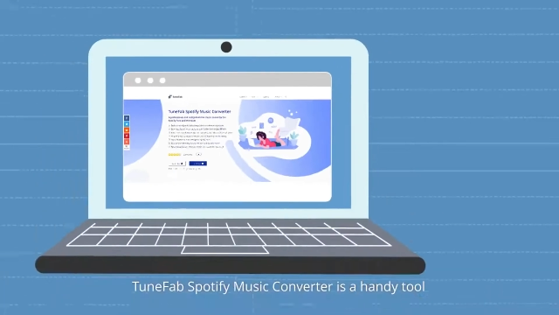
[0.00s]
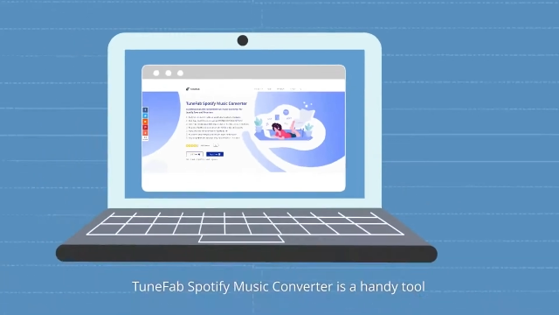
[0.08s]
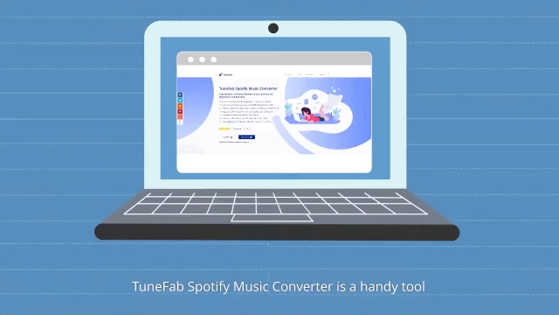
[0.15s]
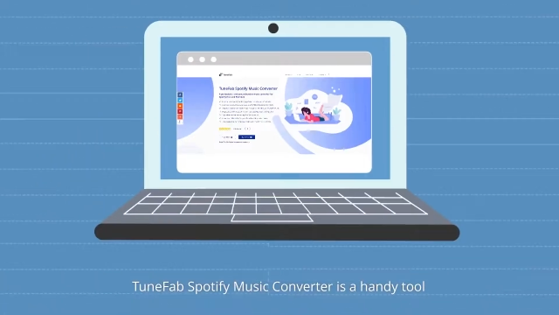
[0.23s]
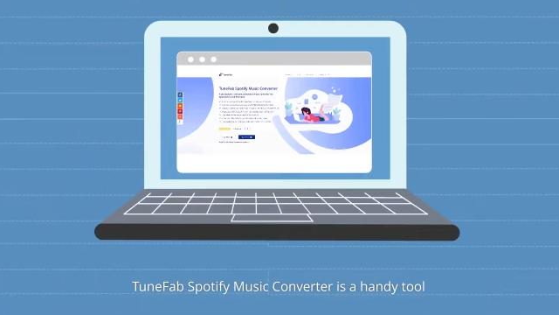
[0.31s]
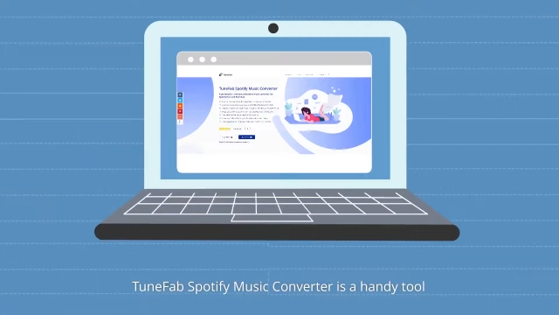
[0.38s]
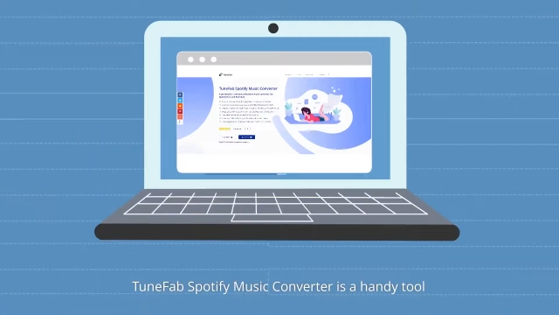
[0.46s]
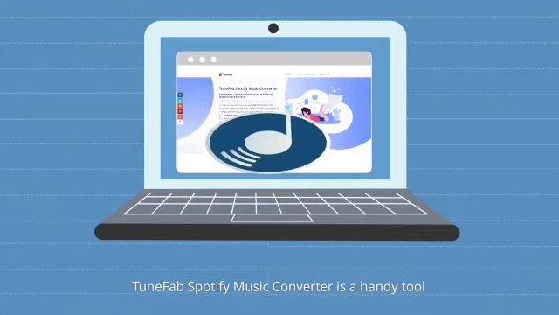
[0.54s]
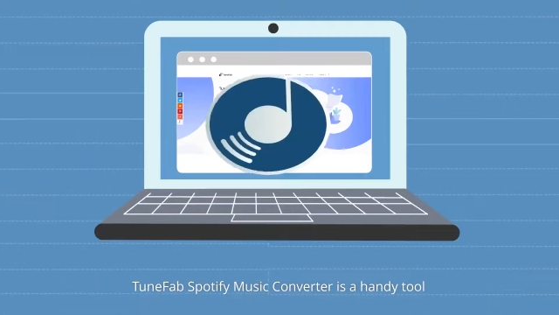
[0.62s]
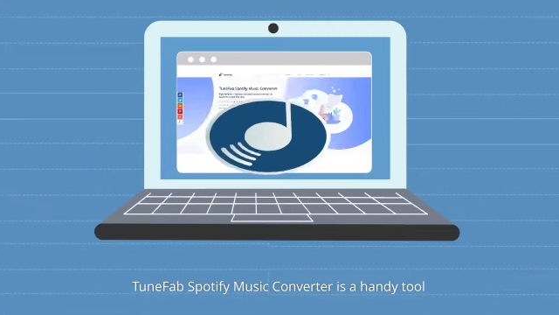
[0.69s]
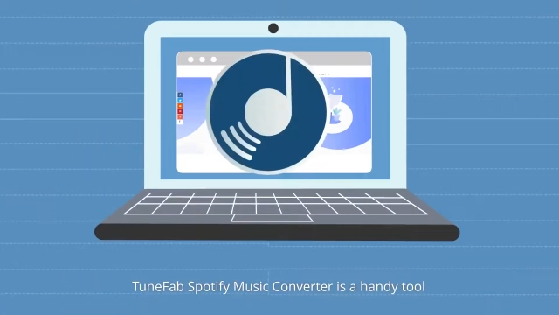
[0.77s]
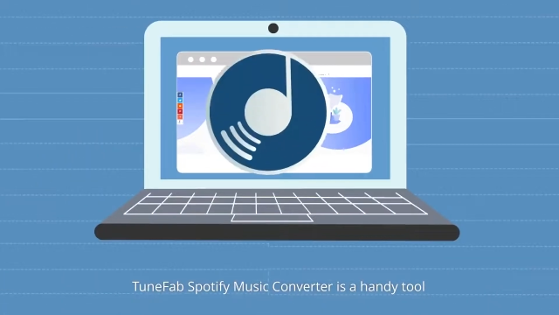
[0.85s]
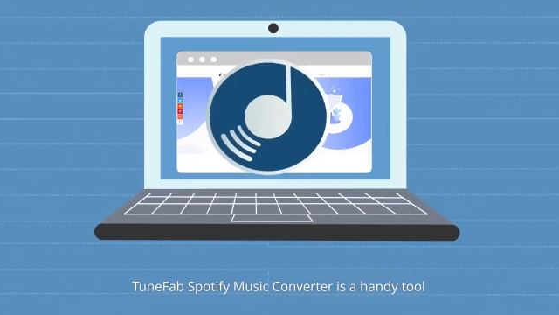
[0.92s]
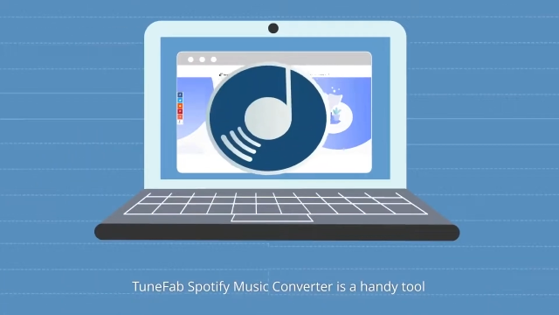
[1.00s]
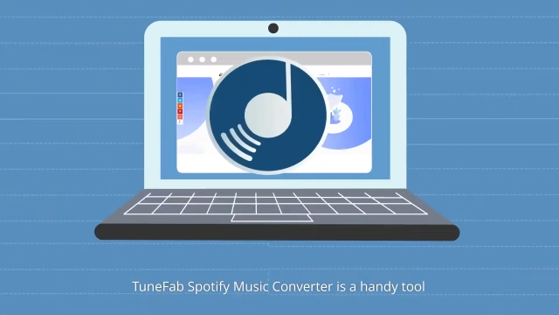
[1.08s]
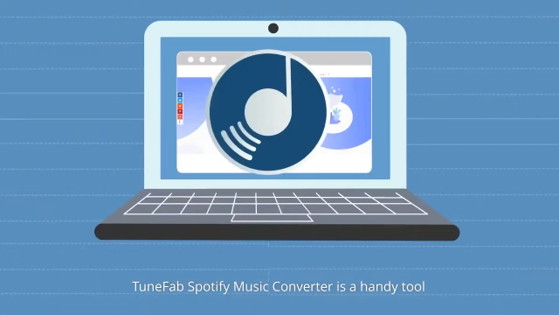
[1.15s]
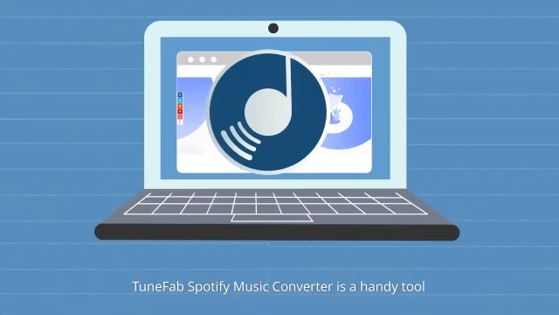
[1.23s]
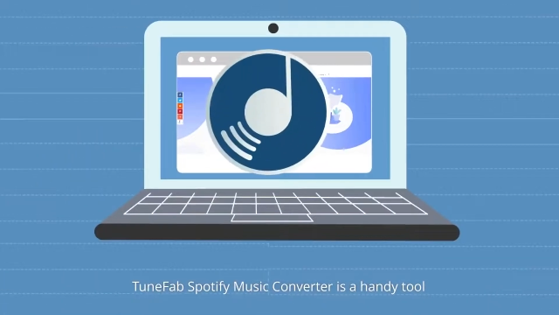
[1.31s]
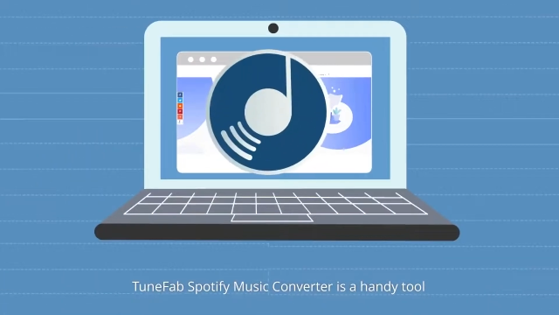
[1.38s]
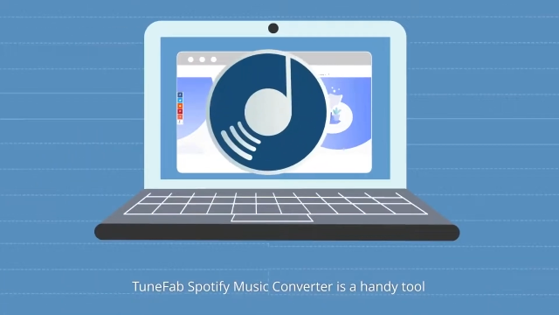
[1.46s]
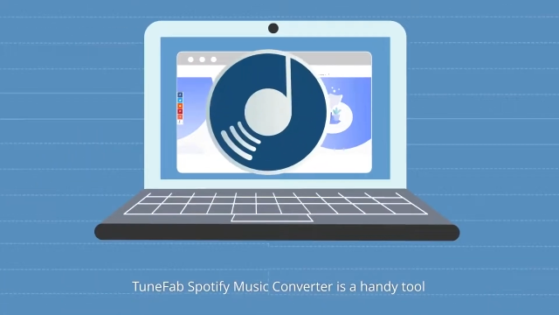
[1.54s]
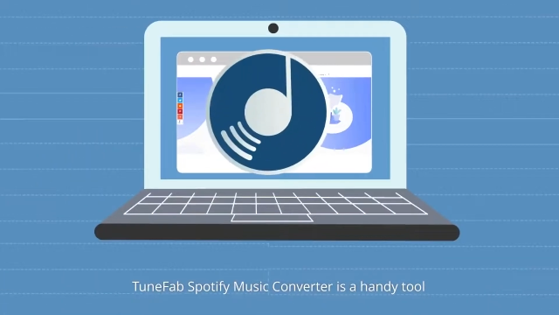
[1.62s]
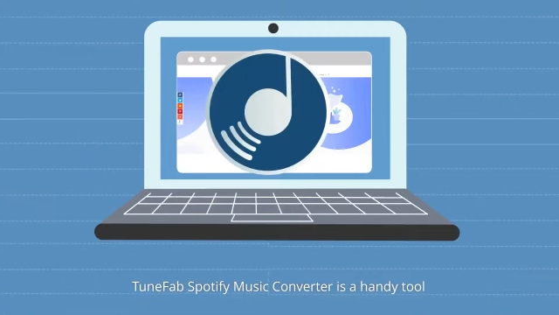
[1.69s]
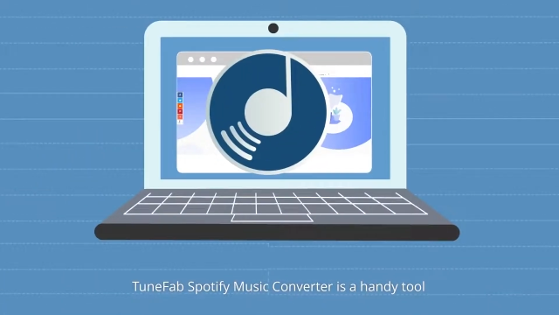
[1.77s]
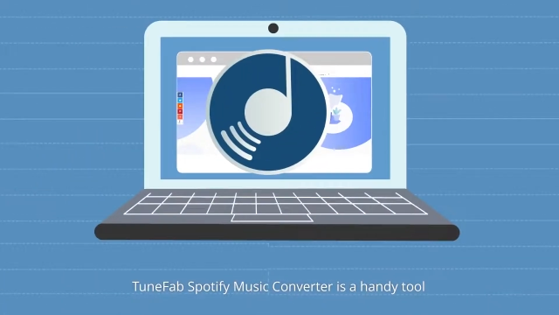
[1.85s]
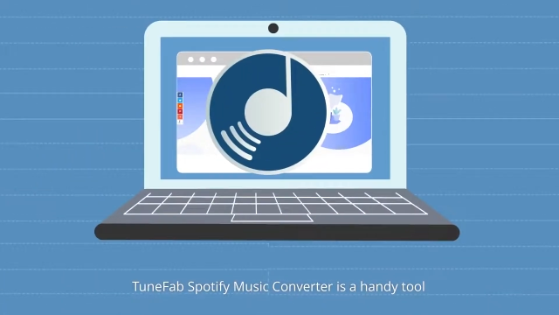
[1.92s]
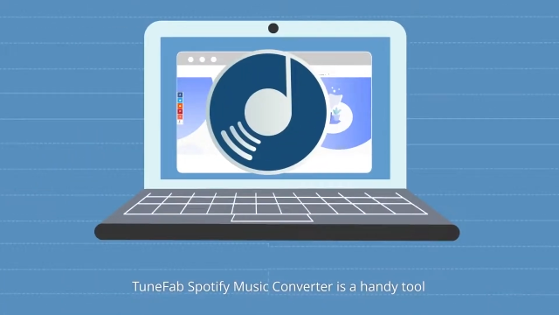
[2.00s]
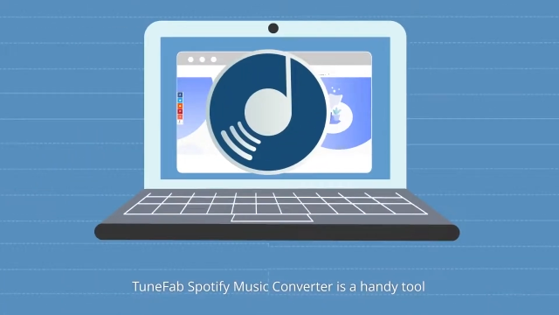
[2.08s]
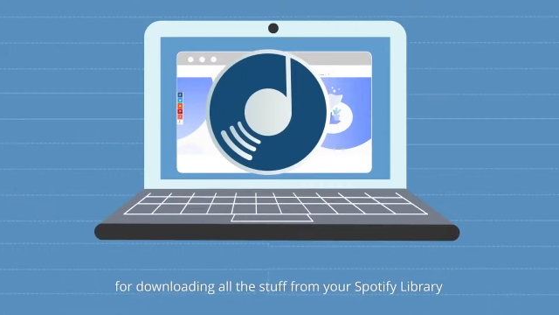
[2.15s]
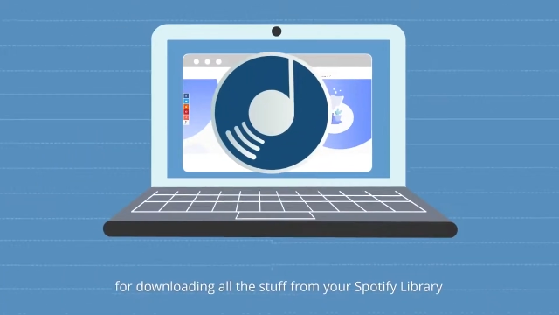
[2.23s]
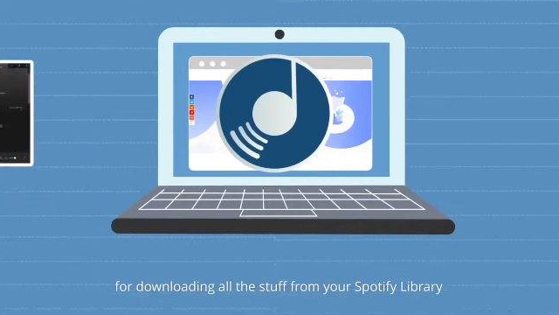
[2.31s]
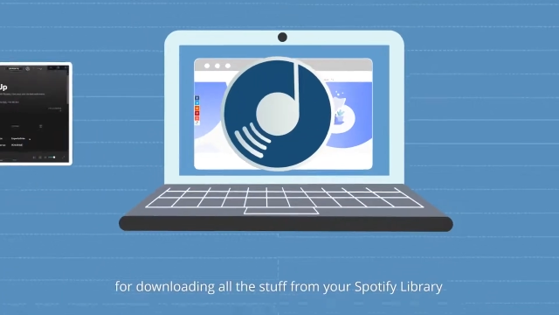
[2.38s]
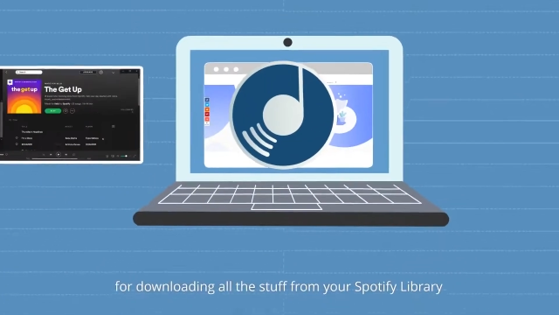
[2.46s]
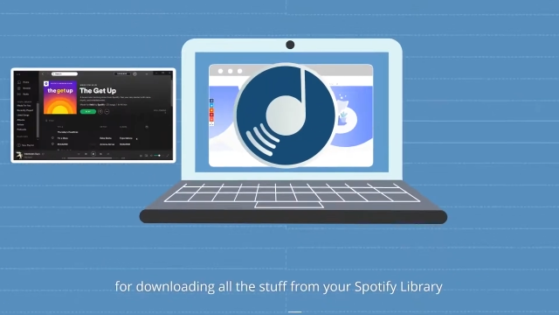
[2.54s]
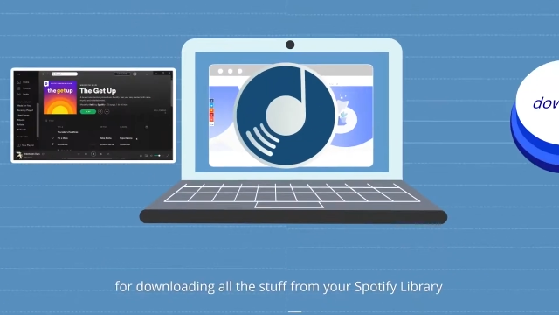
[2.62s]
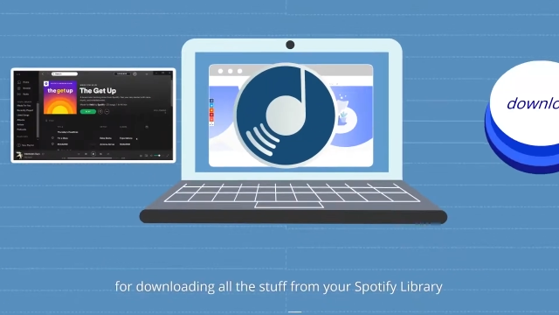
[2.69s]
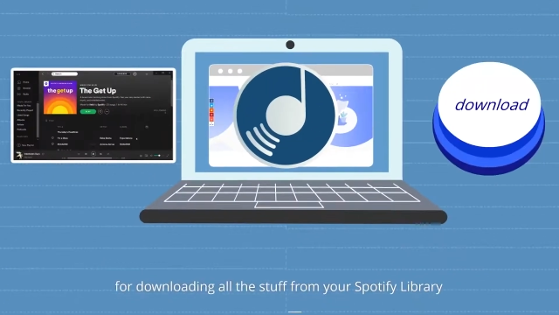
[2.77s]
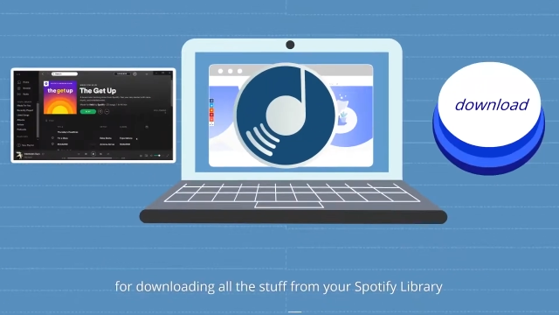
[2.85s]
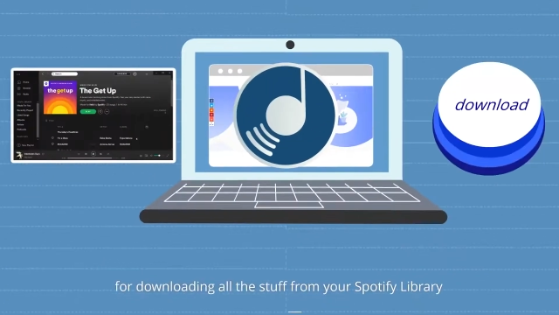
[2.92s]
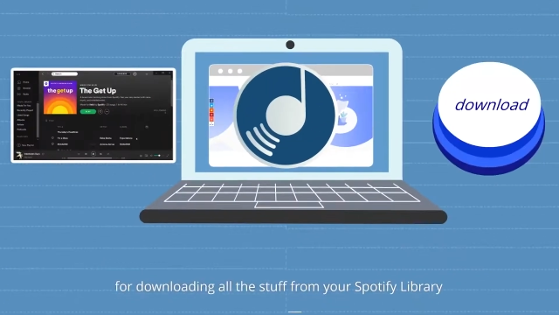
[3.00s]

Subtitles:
No face is visible, so there are no lips to read.